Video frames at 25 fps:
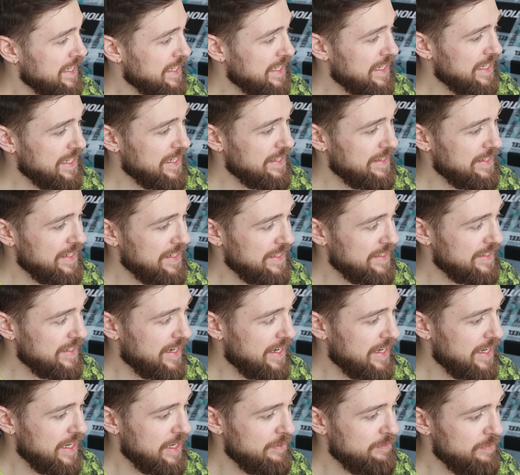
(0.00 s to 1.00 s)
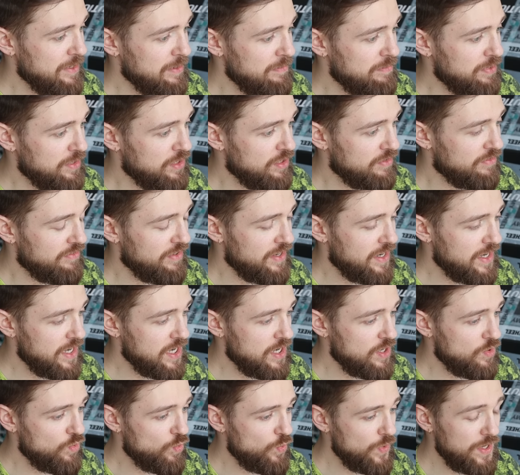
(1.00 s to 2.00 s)
that I am a bit of
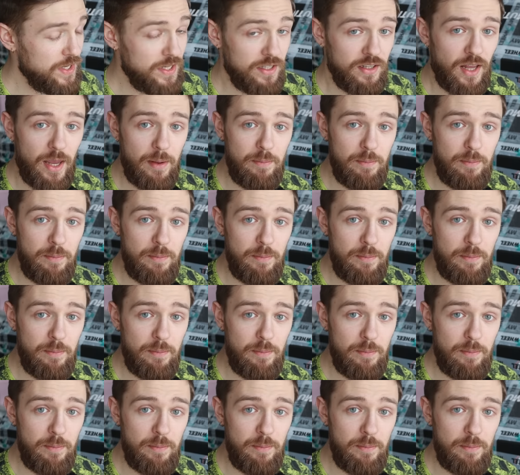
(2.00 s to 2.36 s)
a wheel